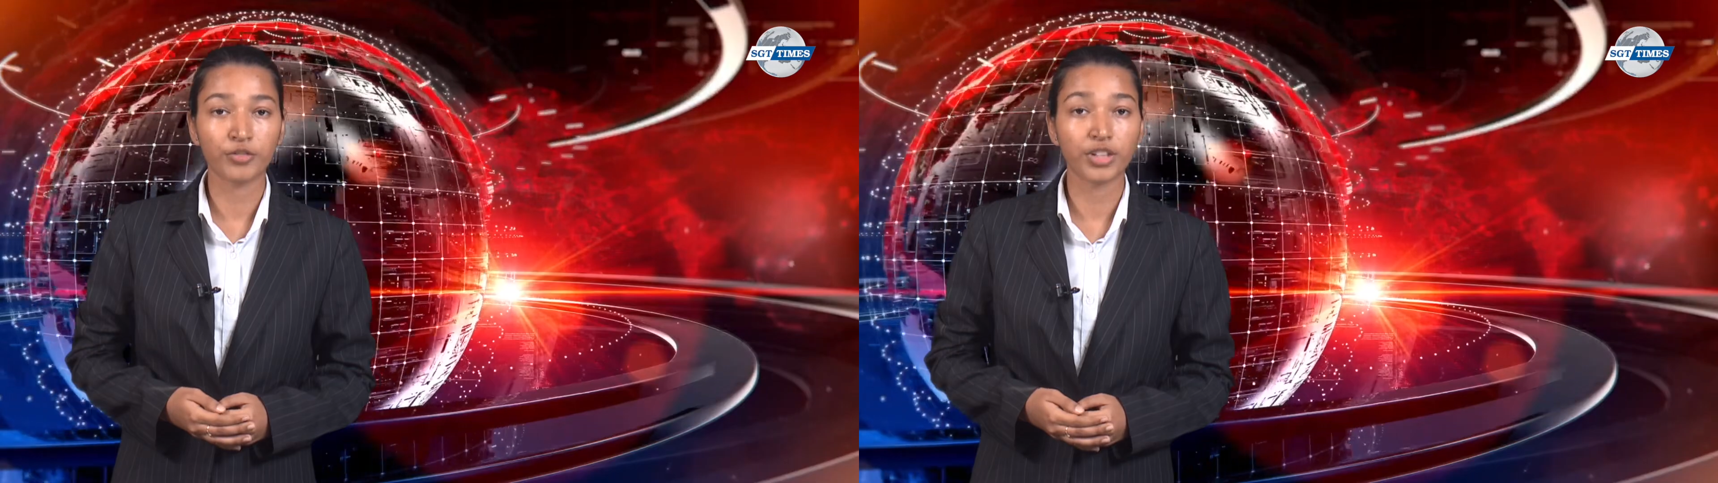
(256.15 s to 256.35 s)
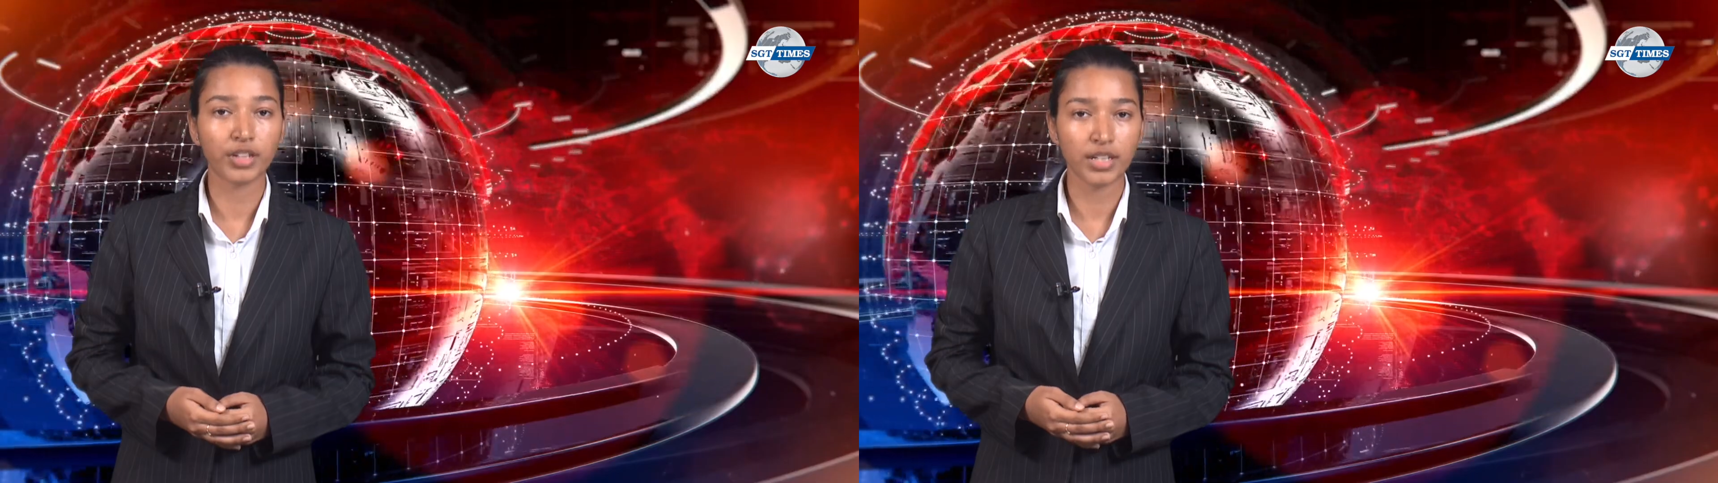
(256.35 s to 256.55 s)

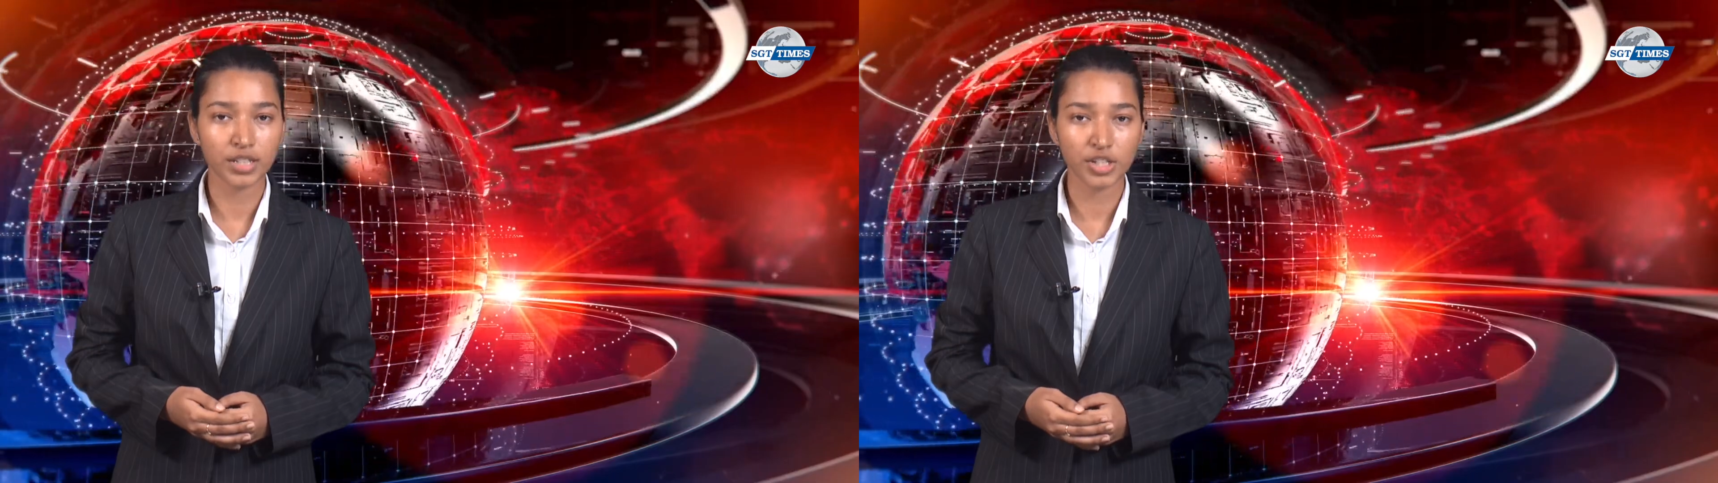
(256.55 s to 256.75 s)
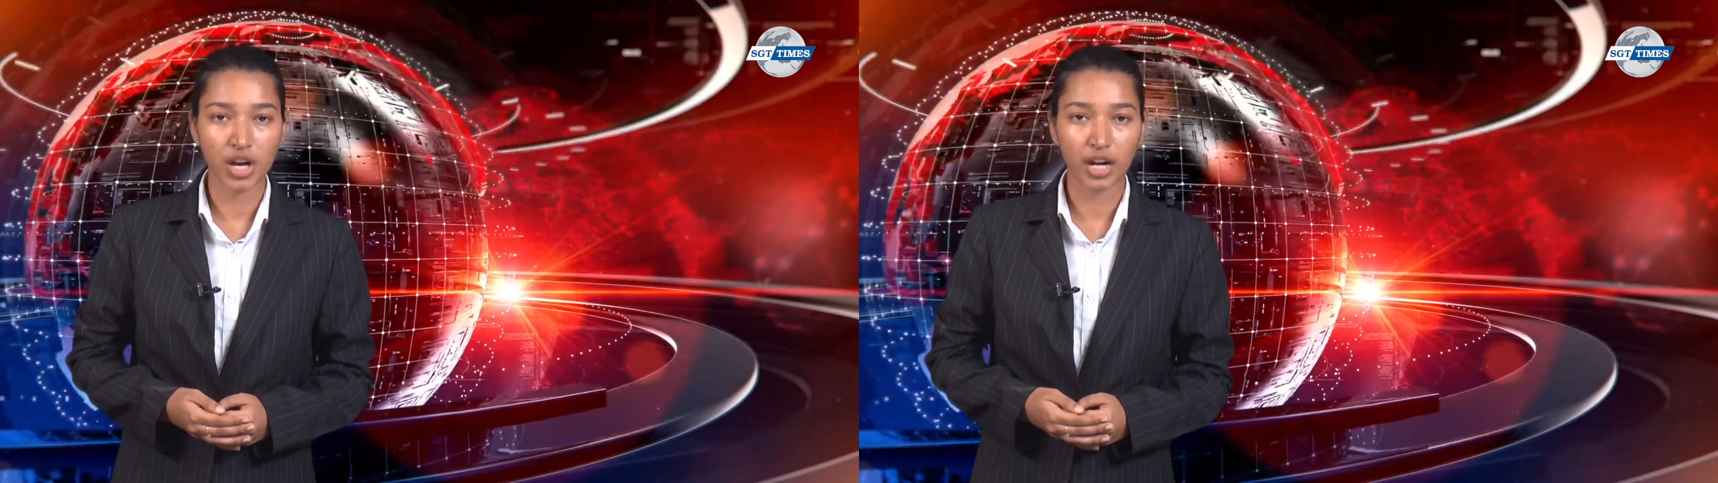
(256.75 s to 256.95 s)
their
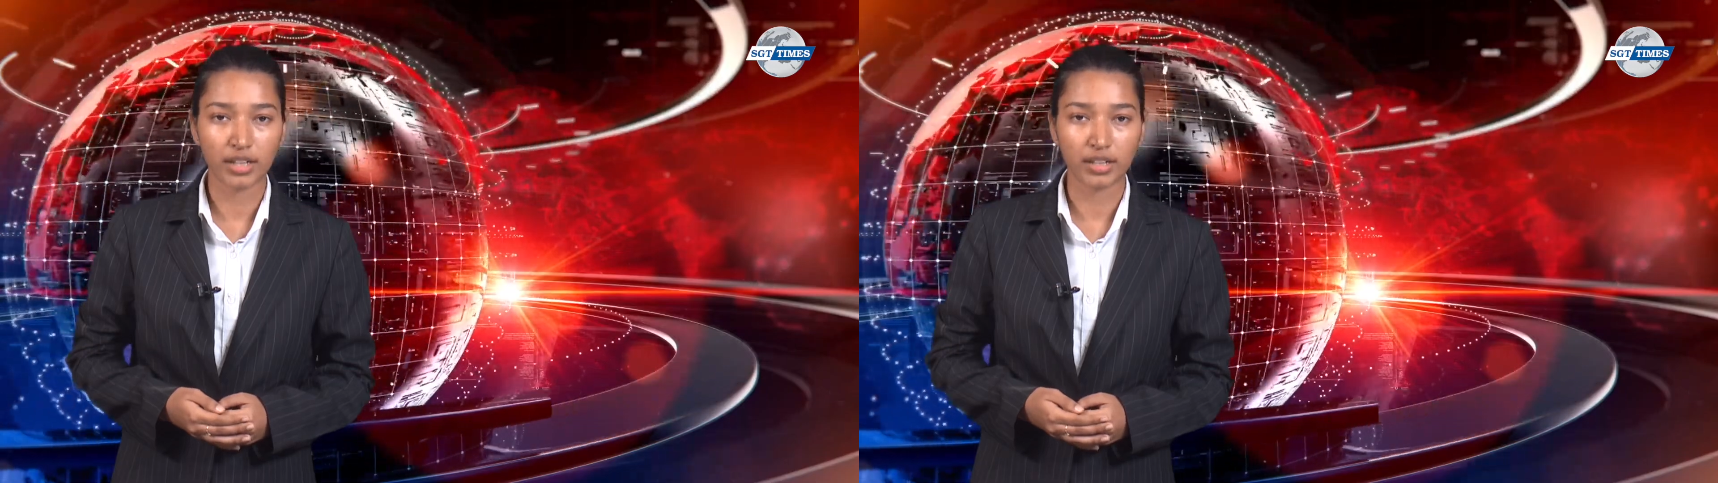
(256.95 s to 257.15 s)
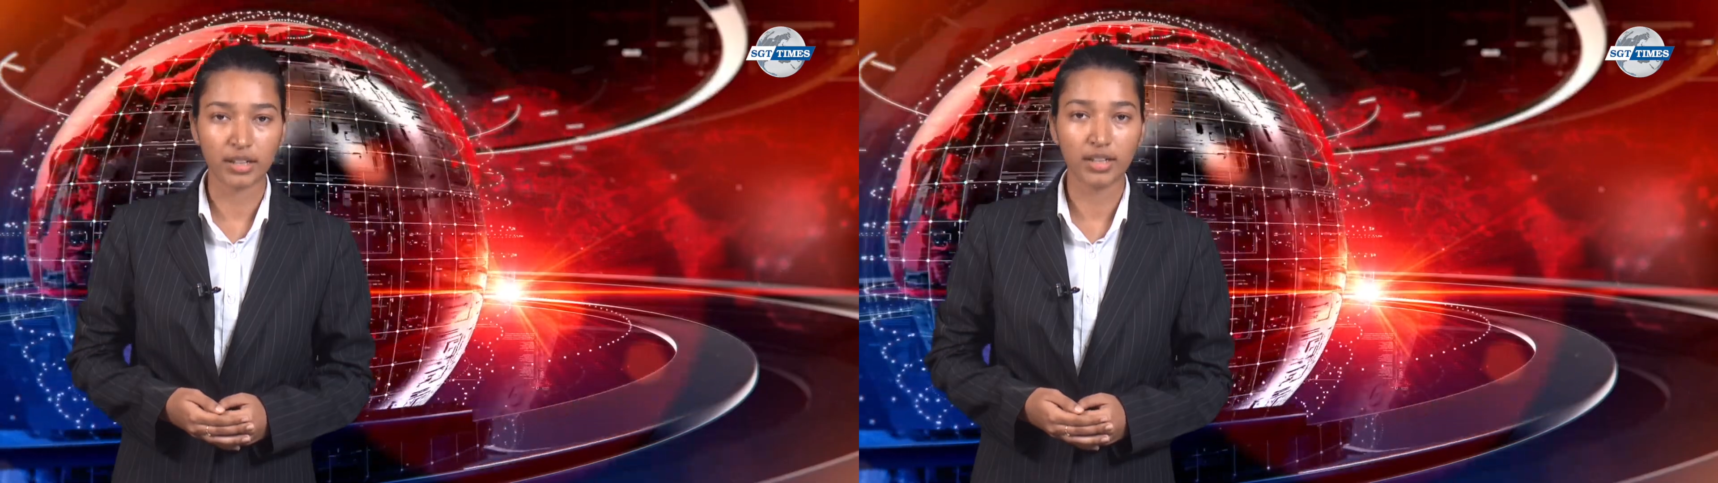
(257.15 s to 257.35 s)
research
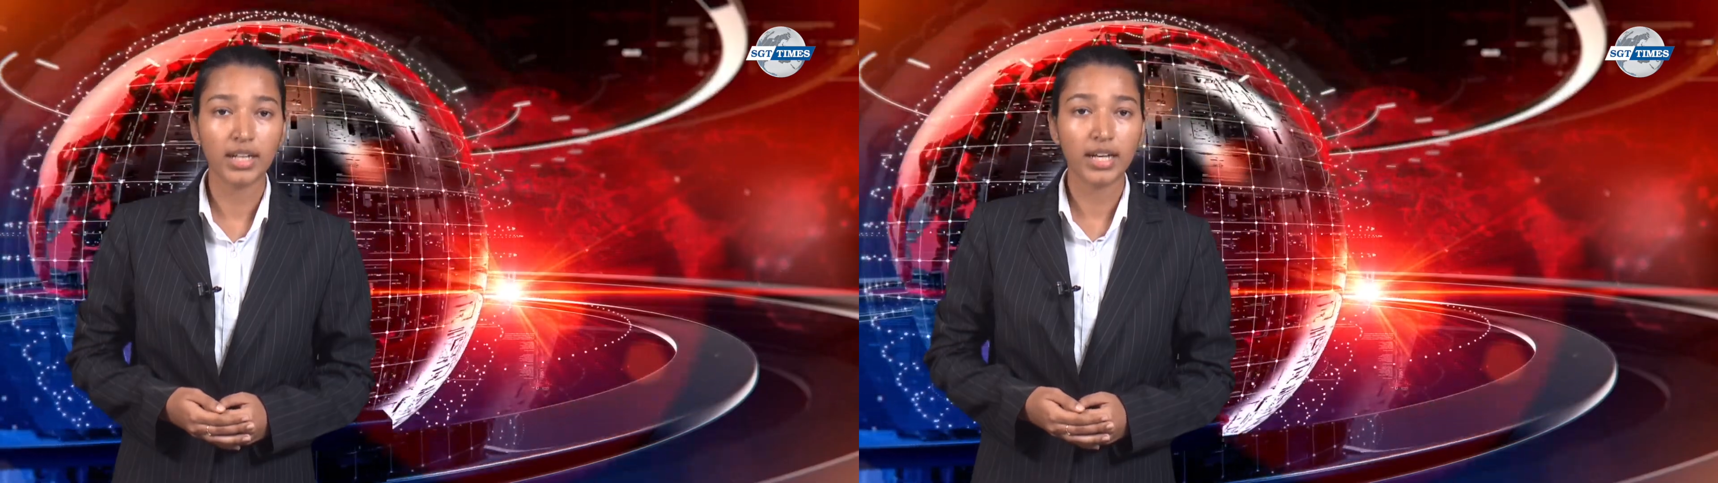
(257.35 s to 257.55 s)
article